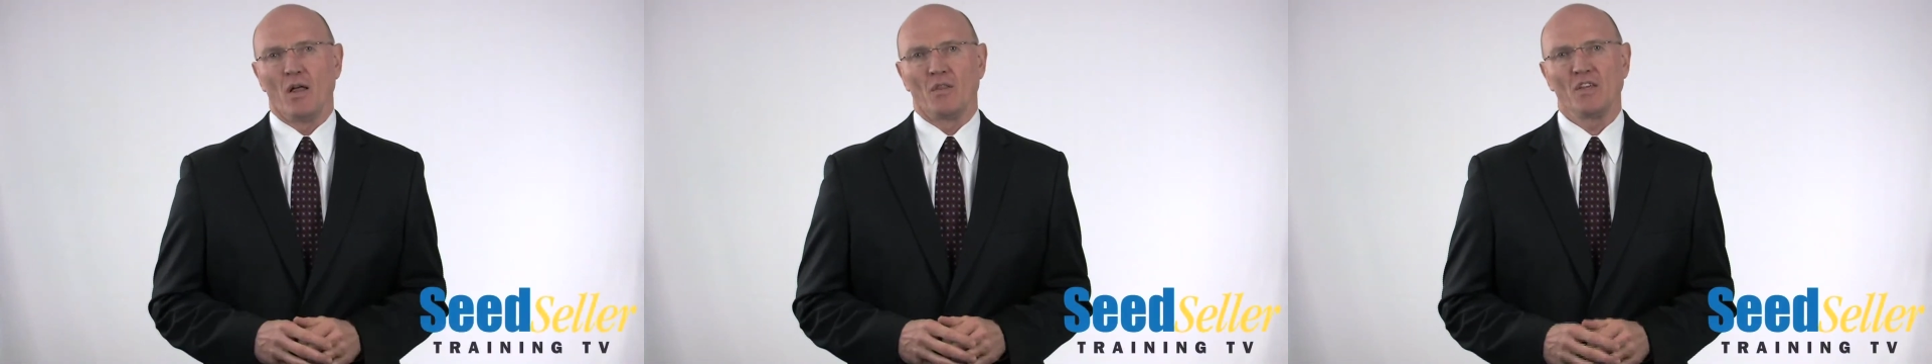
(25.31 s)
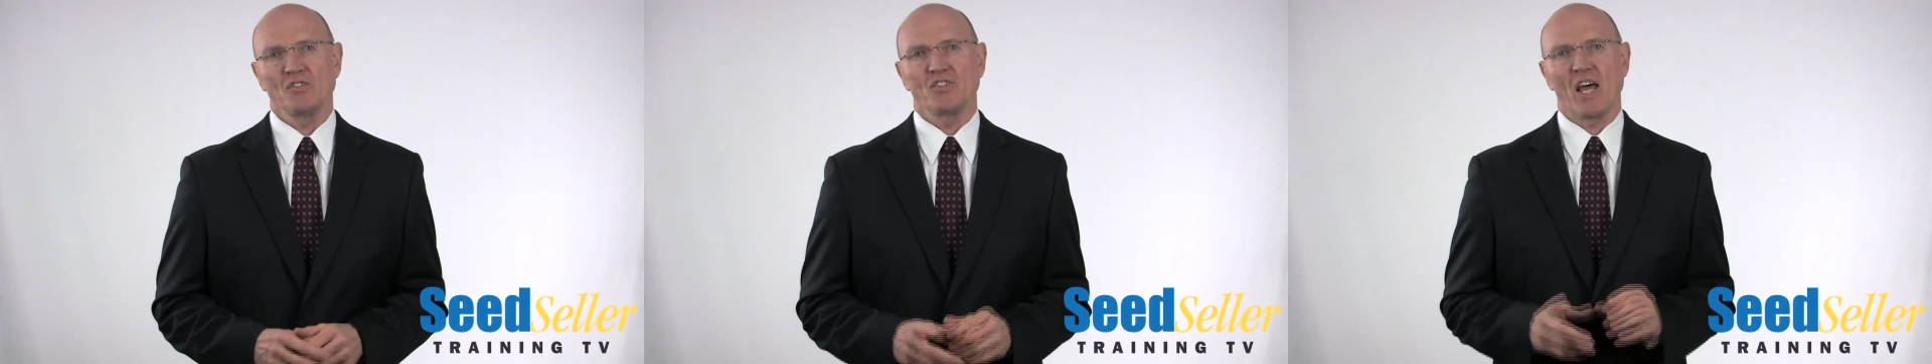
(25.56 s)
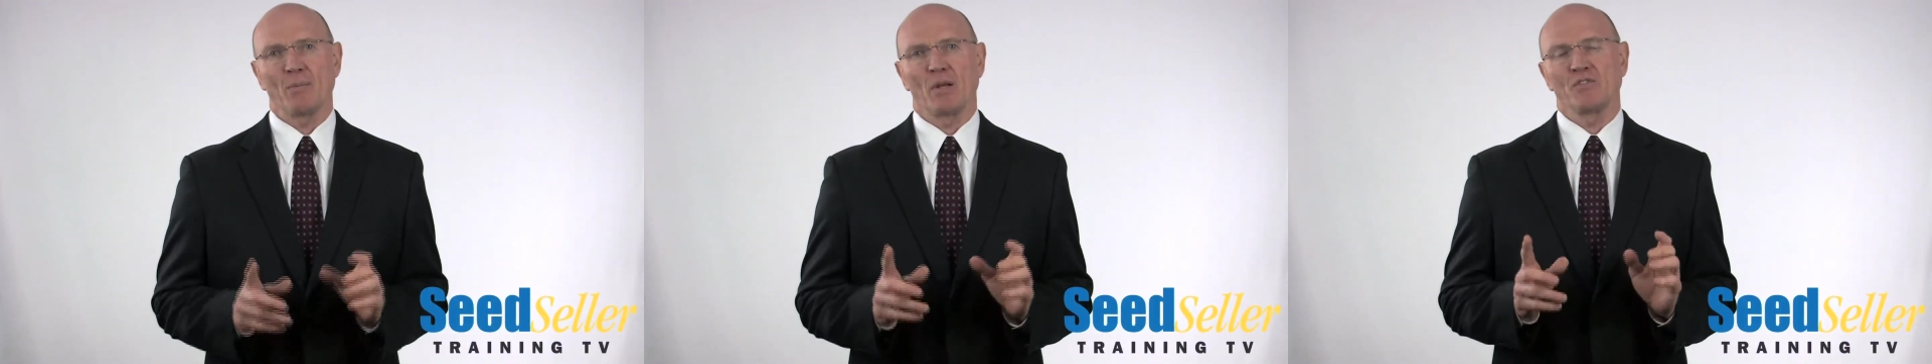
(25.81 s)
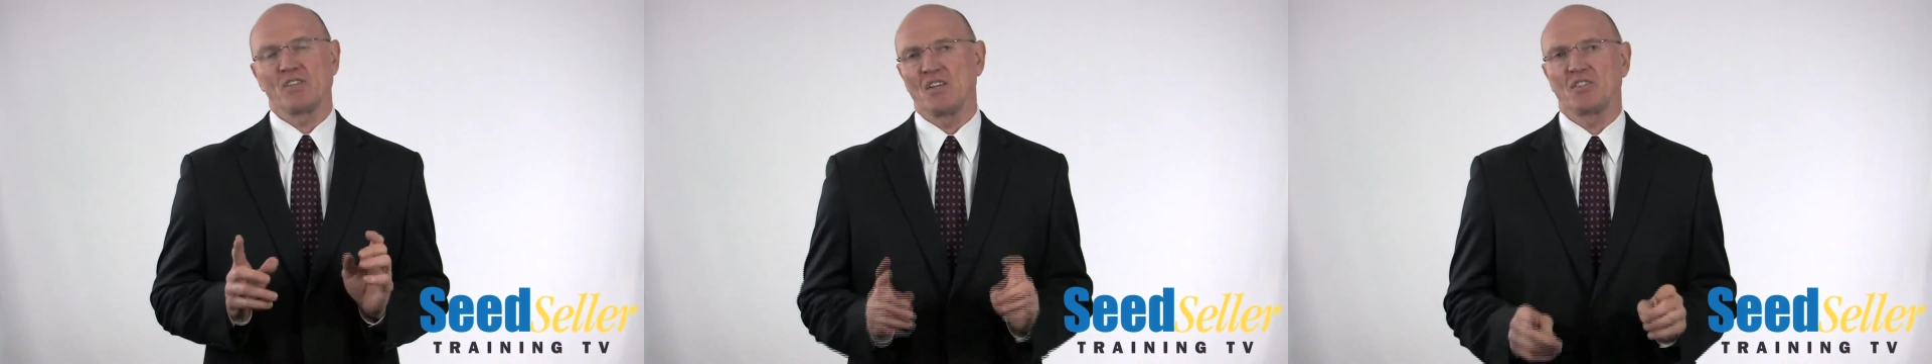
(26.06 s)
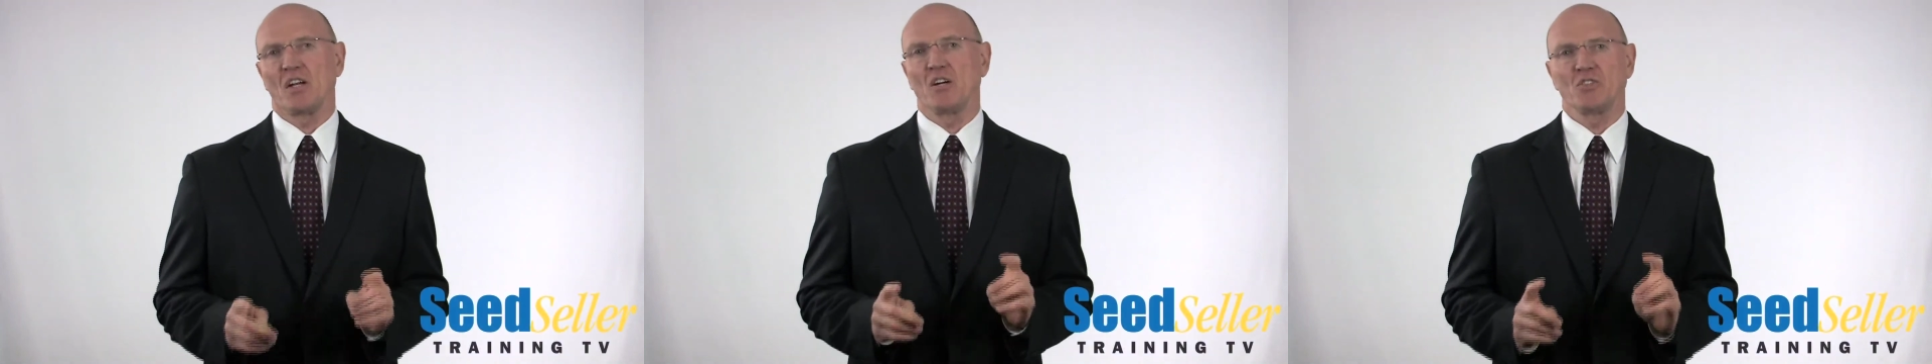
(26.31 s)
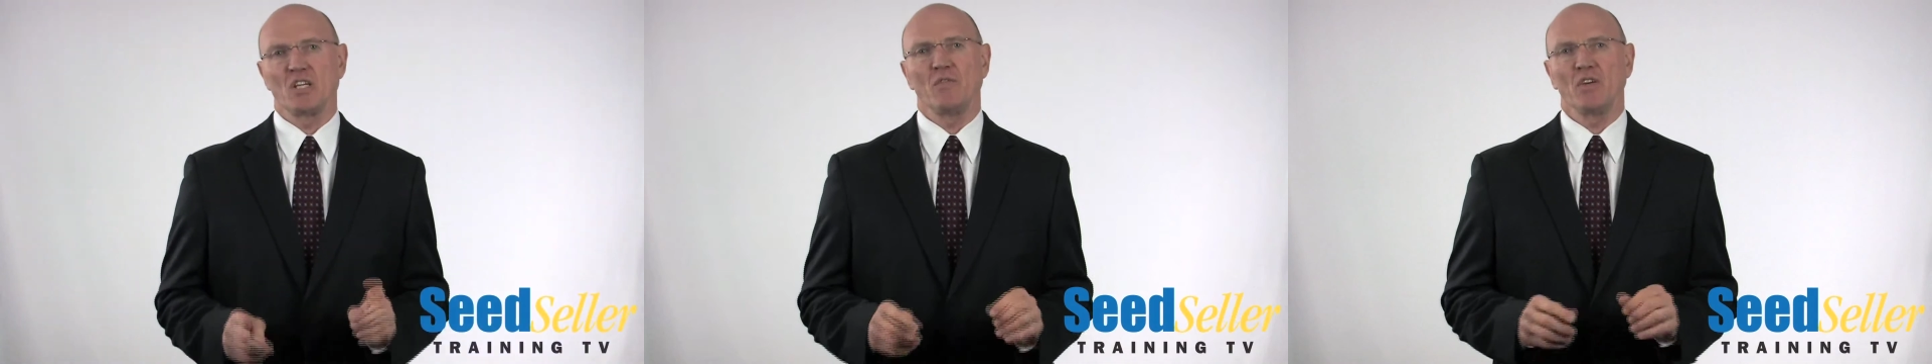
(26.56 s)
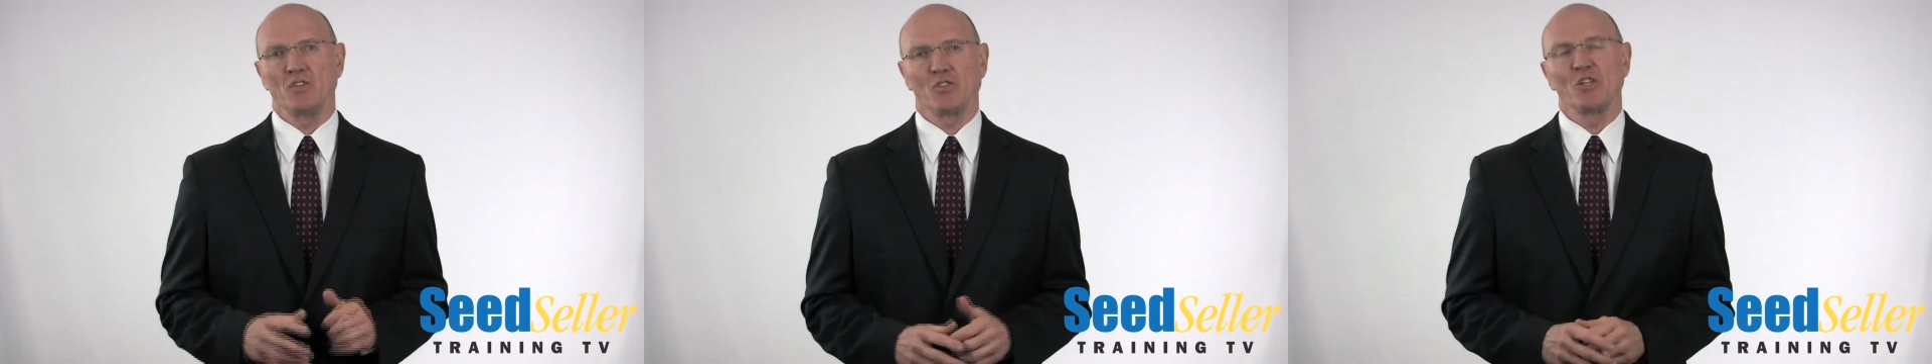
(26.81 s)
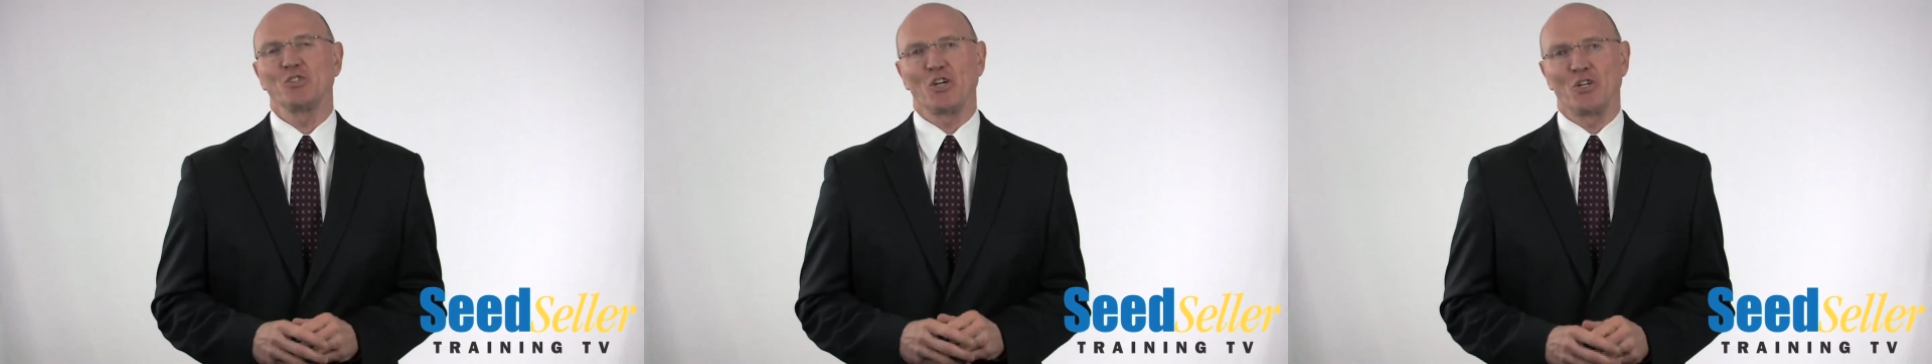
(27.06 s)
this segment of Seed Seller TV is
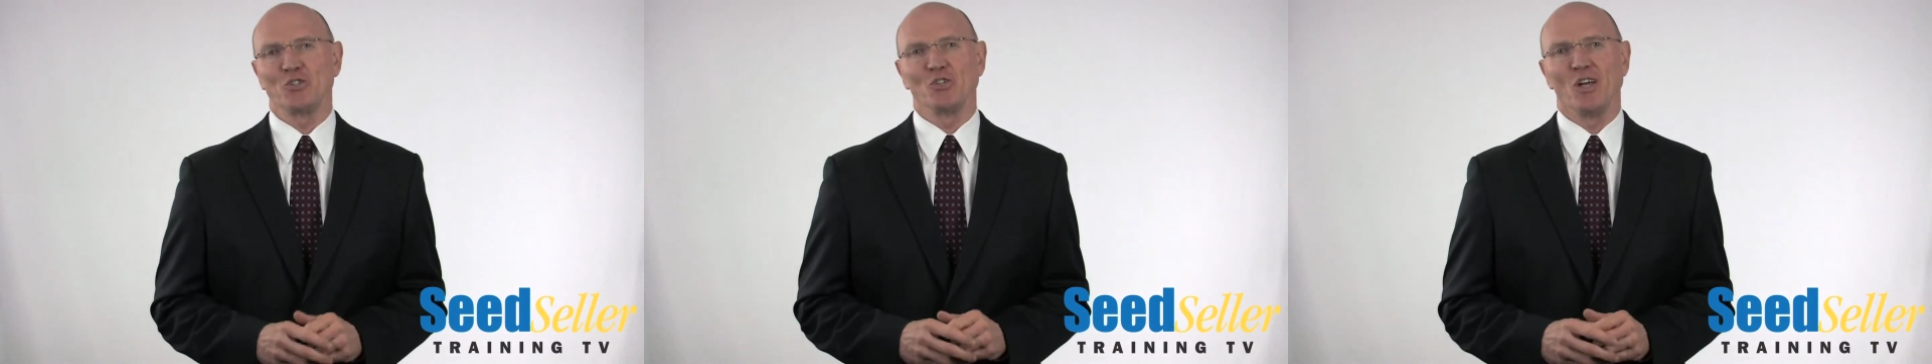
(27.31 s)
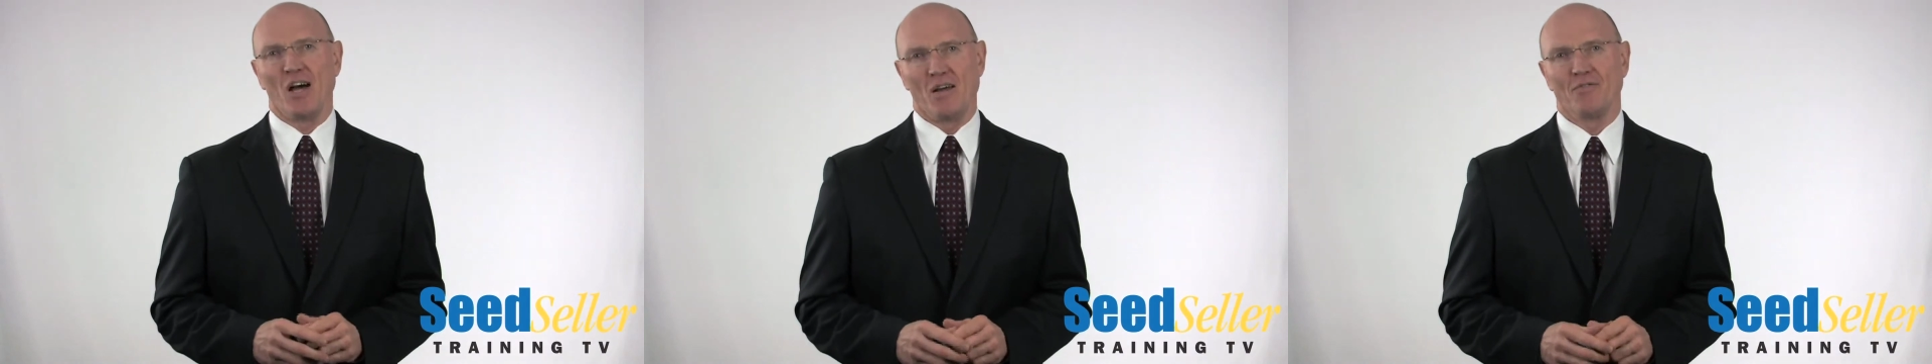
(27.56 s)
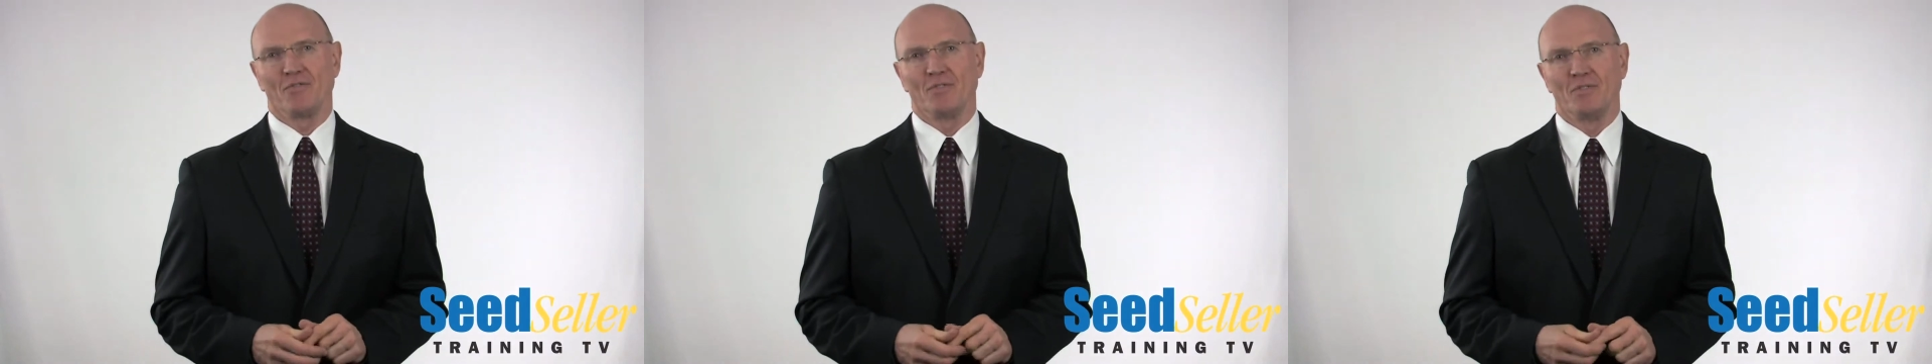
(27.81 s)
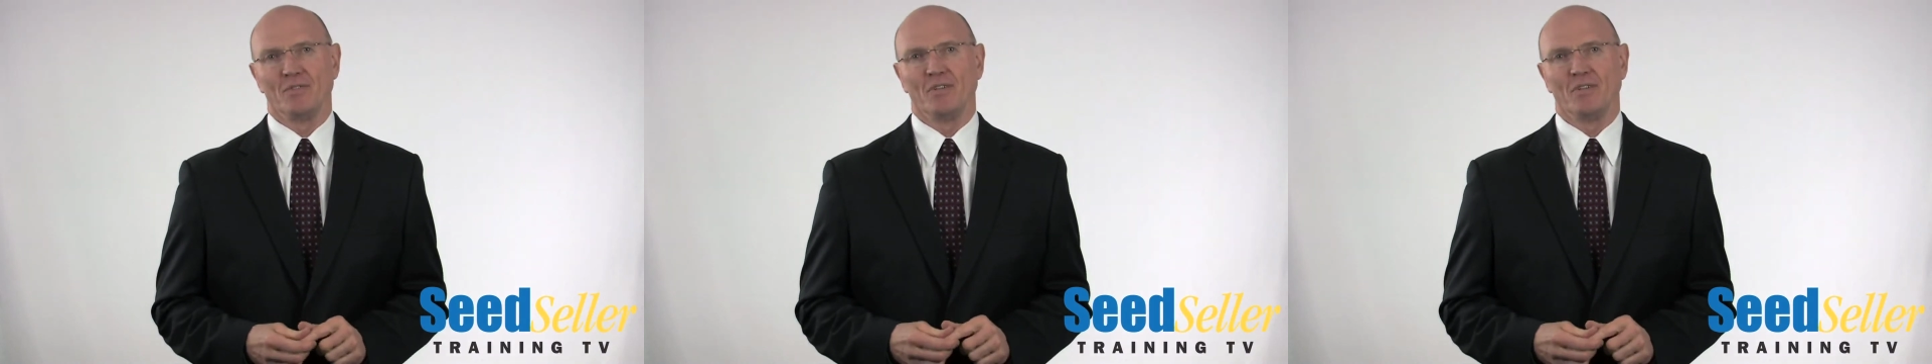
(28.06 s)
going to change your life.